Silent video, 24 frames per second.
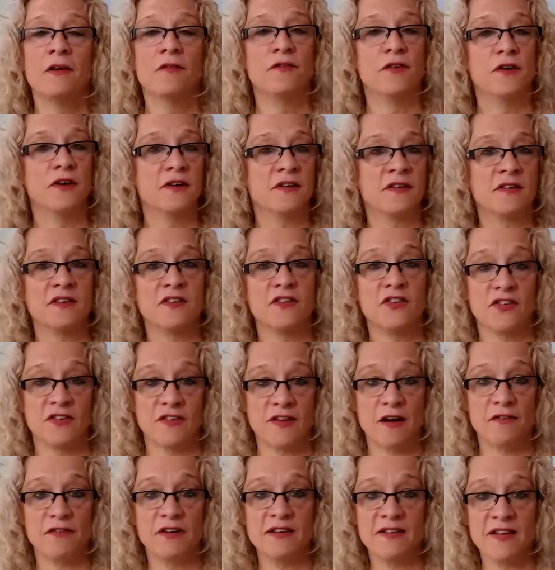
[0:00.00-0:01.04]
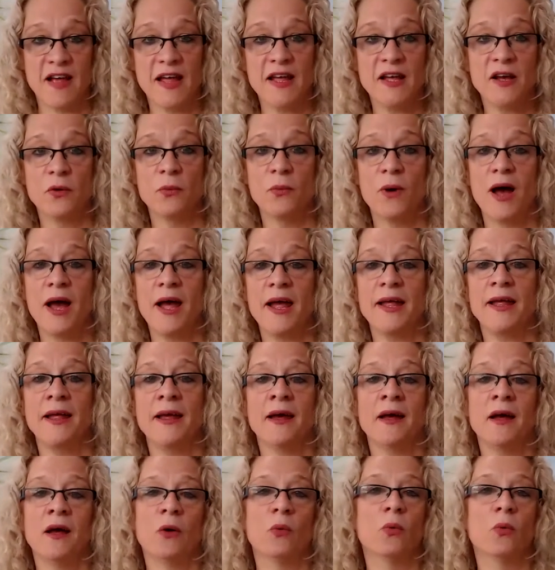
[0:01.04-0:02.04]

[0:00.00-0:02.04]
versus just having takeaway,